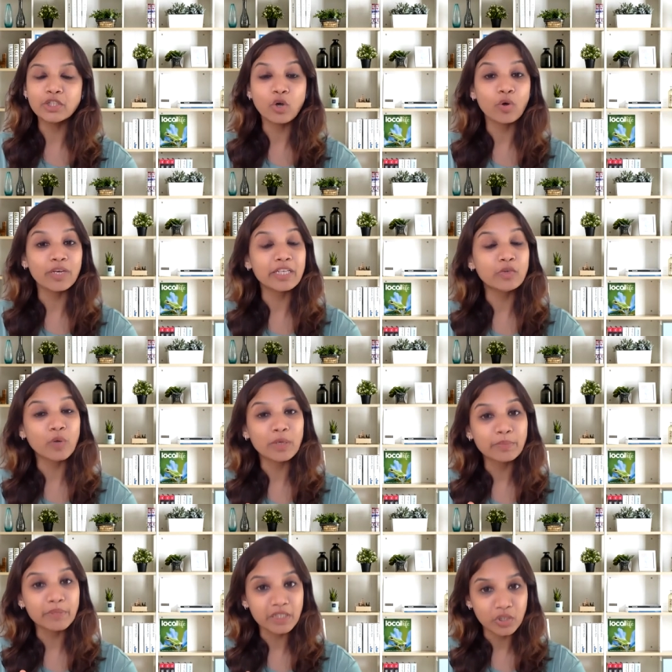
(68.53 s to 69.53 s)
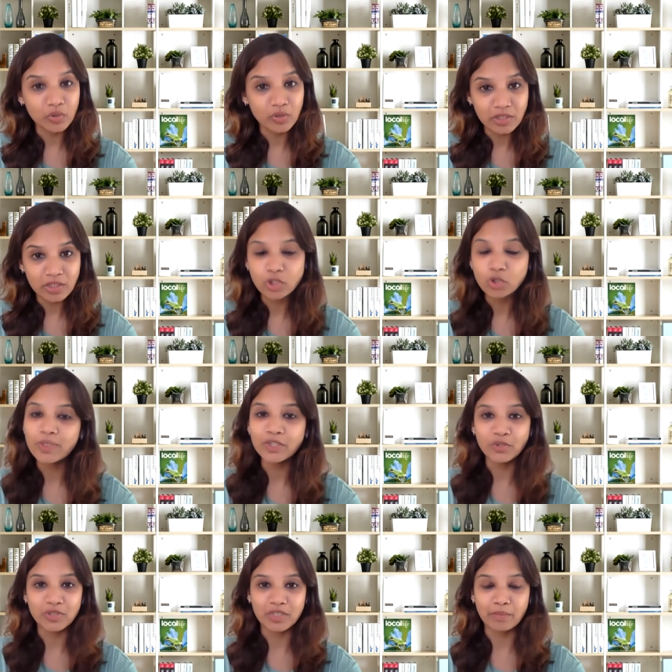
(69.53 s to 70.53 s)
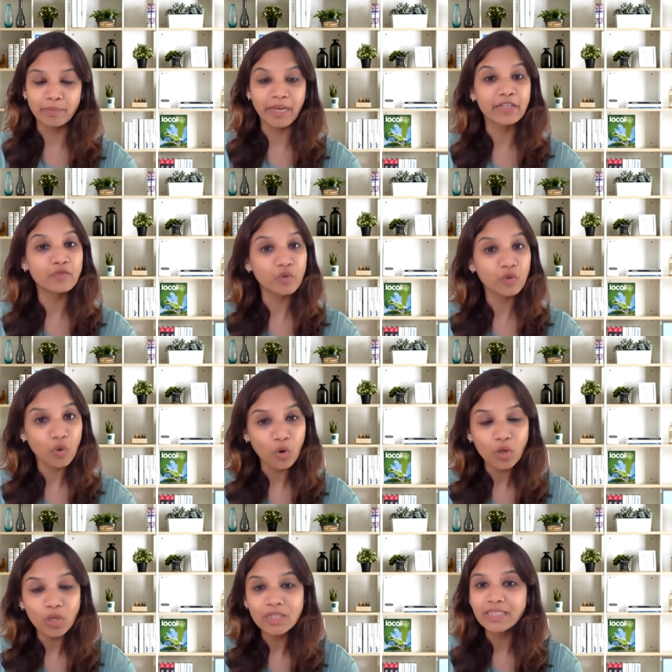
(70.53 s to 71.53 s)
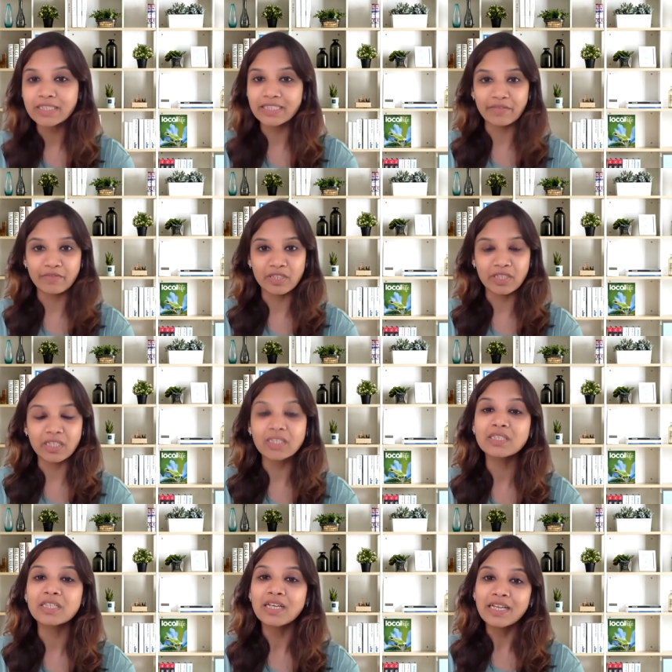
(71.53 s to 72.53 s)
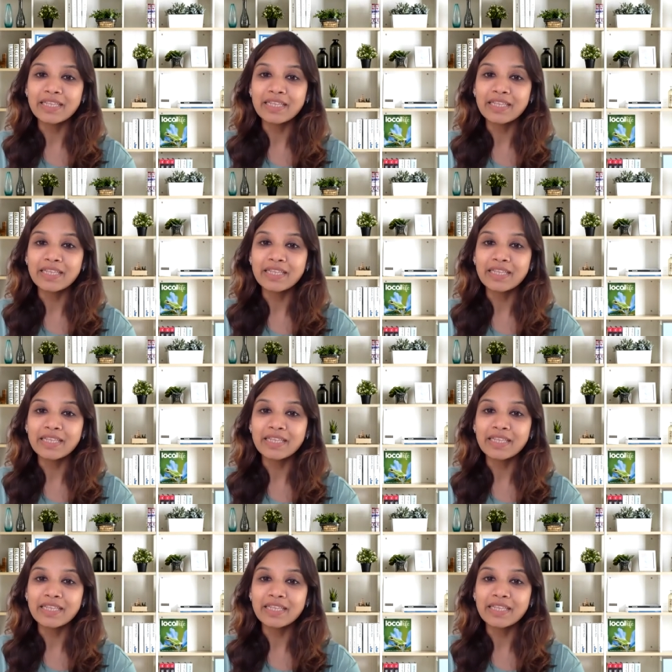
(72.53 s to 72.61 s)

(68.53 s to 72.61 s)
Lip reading: or any one particular situation in mind for all these 7 days